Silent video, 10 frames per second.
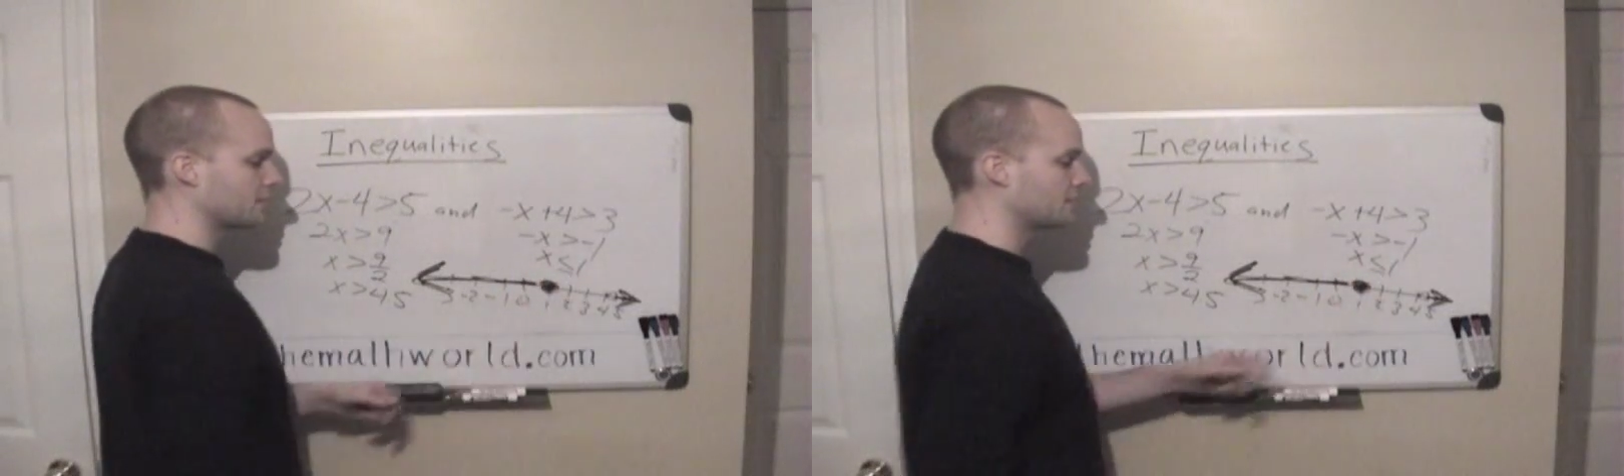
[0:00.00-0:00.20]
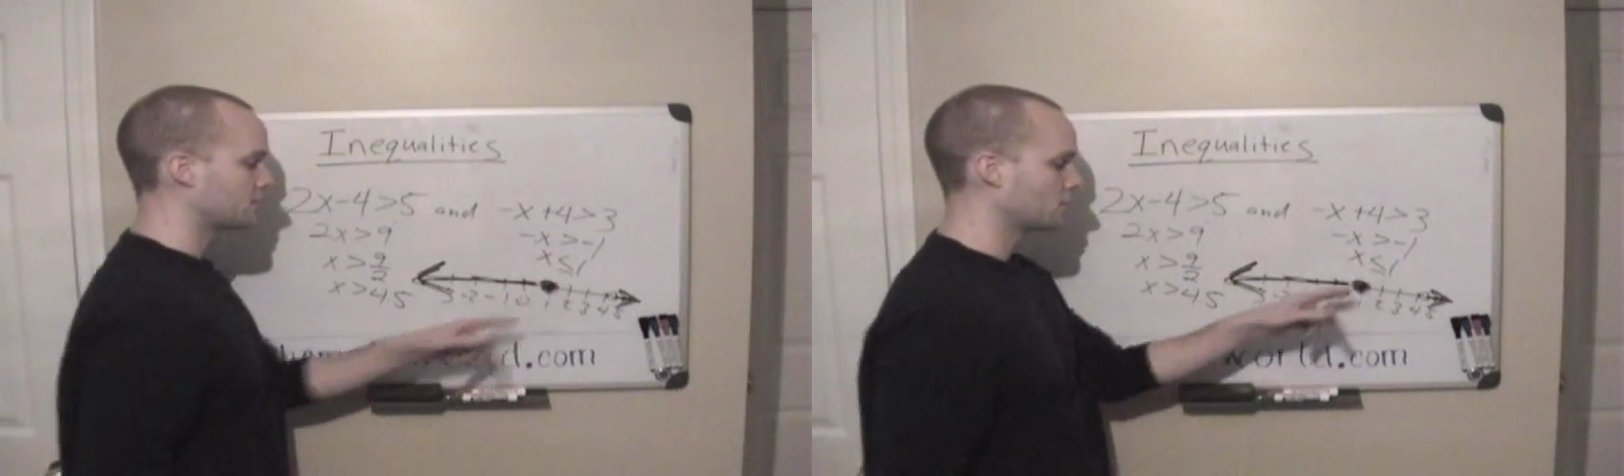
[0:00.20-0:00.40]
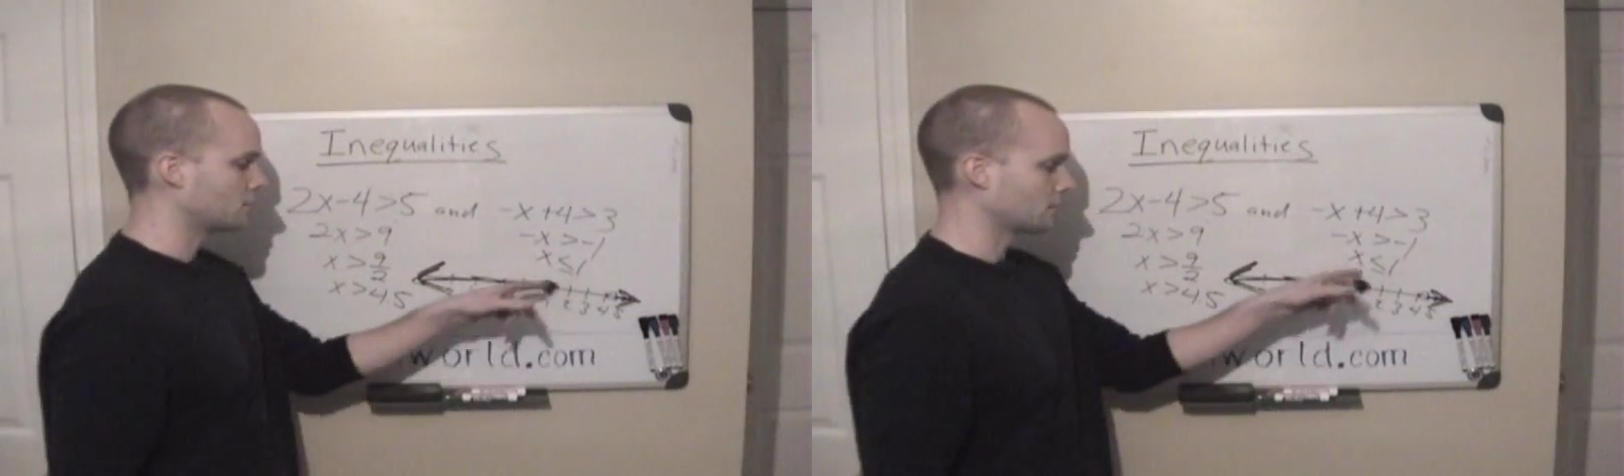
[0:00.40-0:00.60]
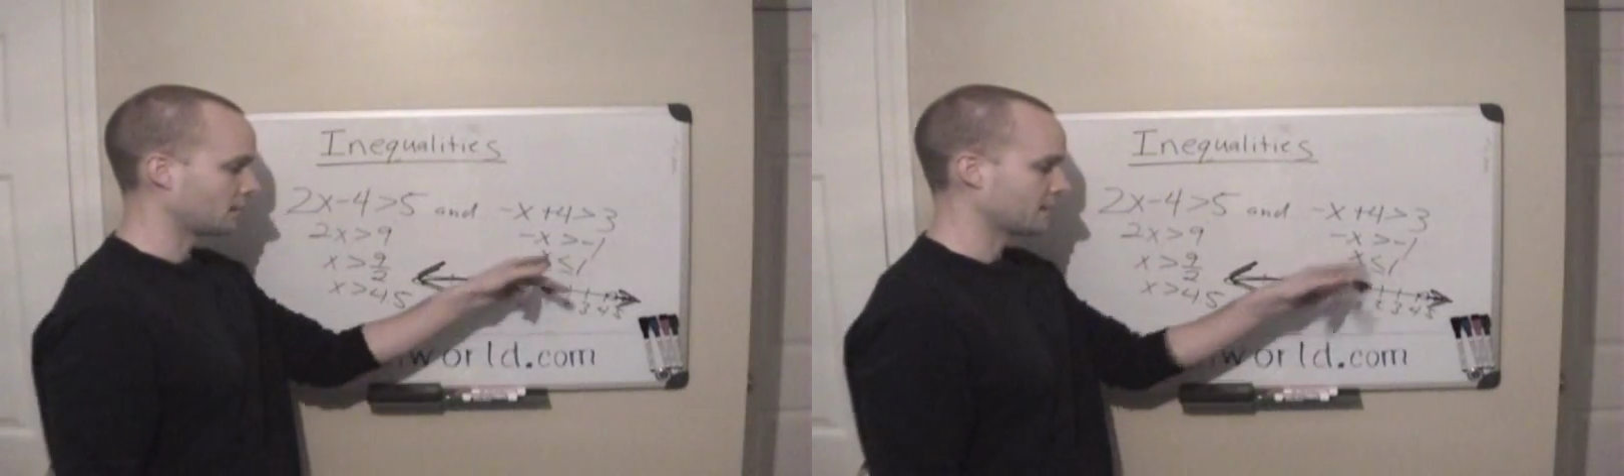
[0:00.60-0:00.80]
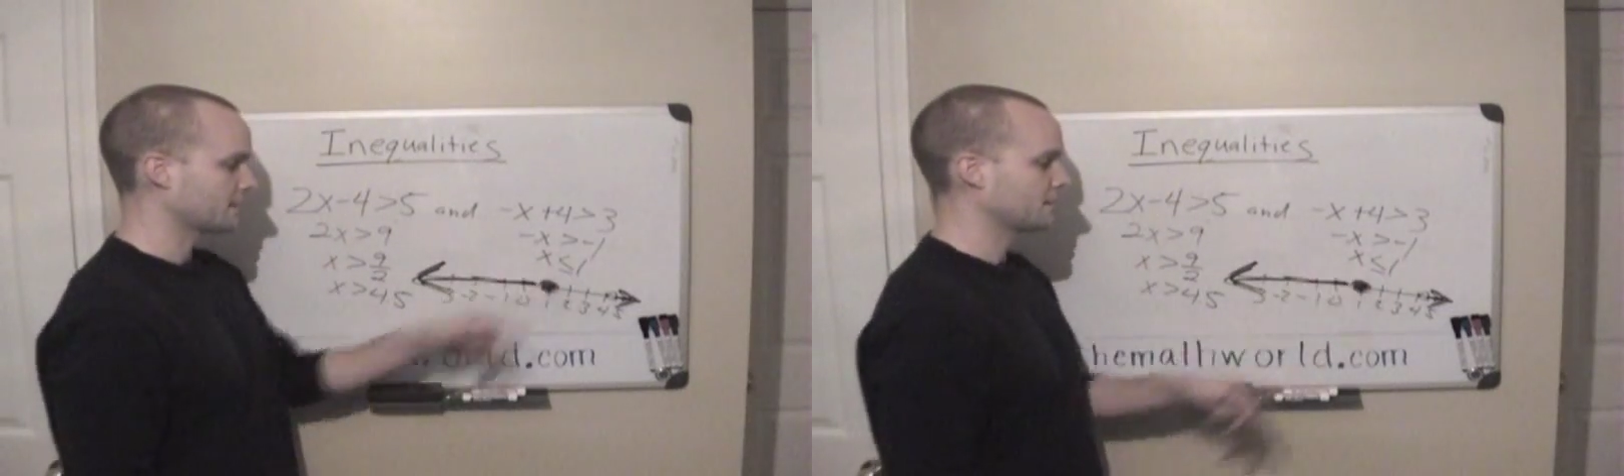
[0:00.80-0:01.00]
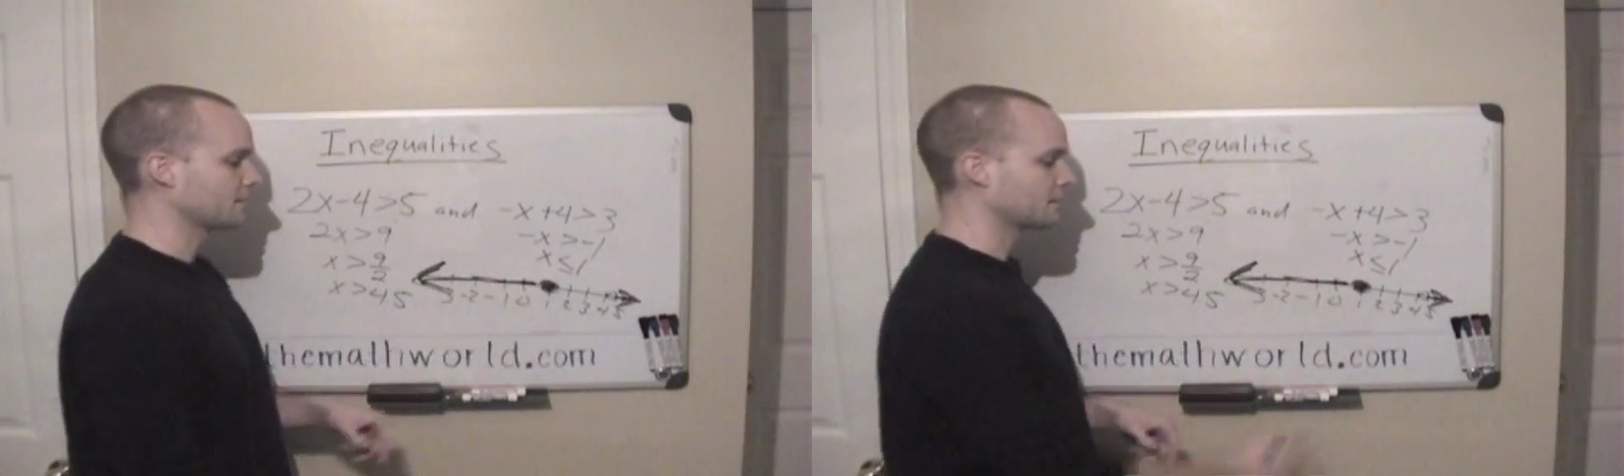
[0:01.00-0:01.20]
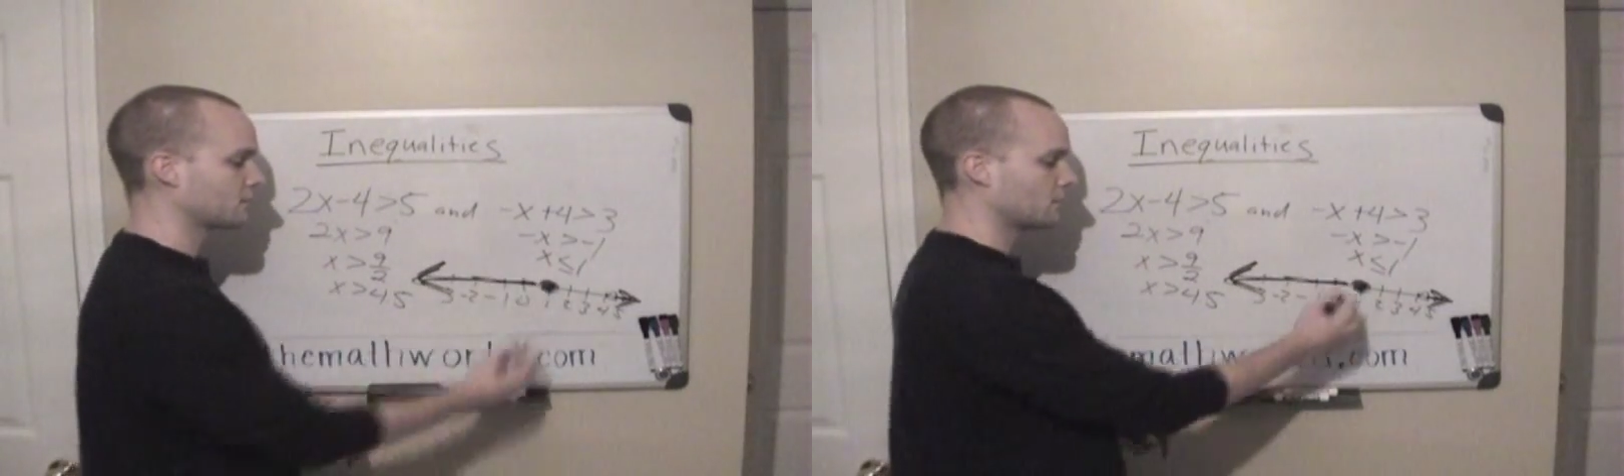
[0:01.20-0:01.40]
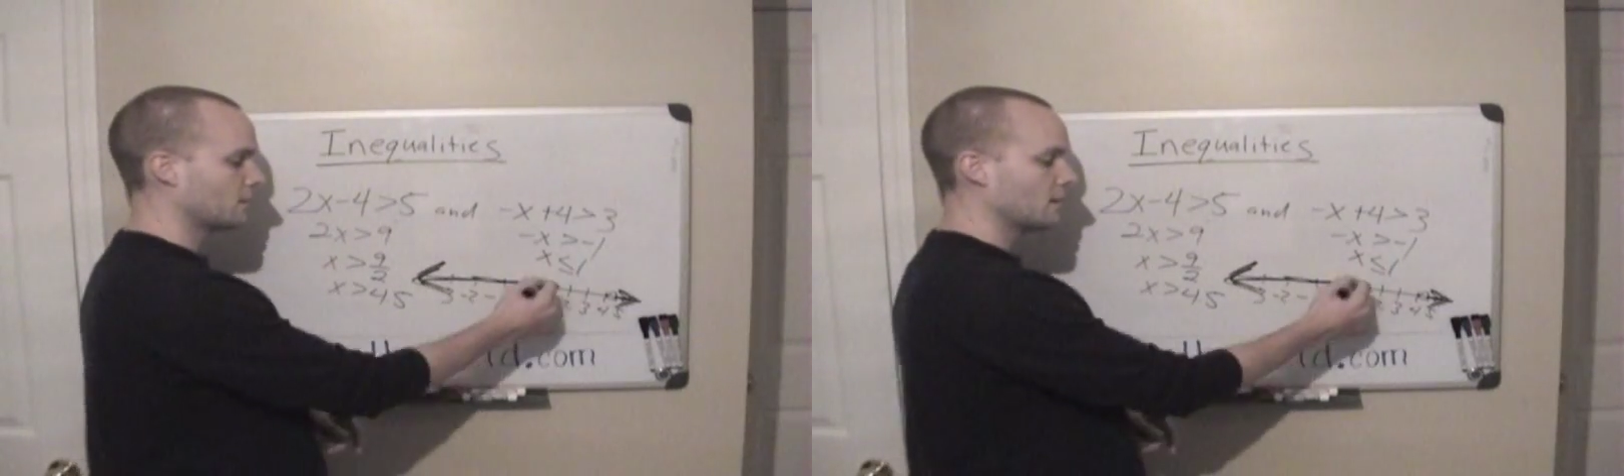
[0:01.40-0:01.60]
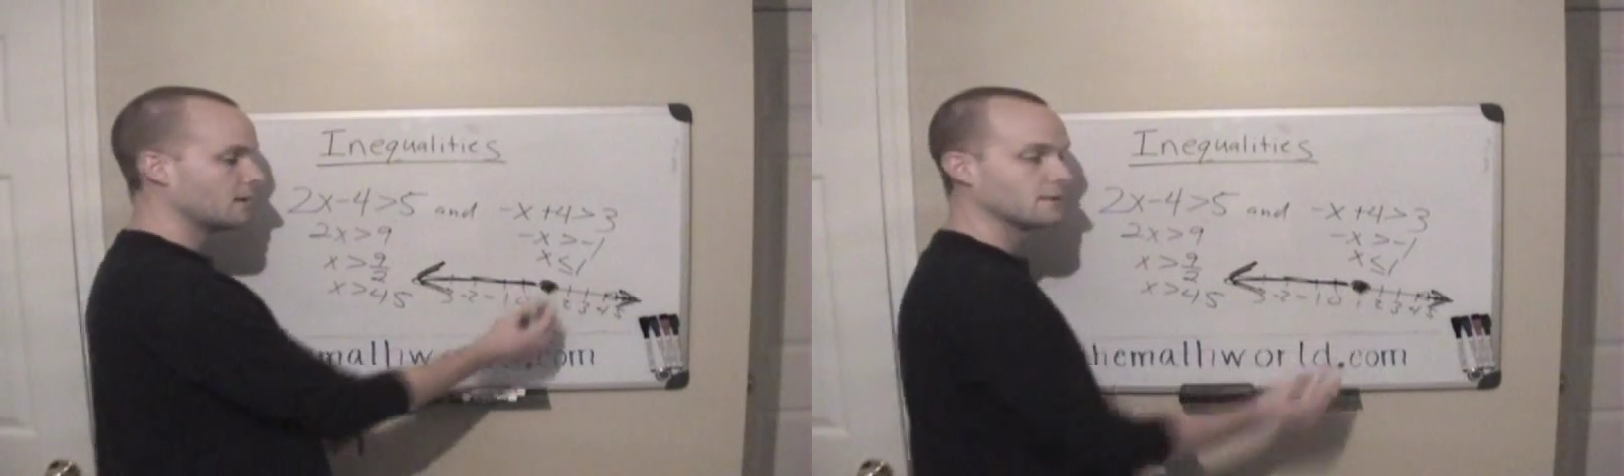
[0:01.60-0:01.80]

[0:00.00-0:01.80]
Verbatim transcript: or equal or less than or equal,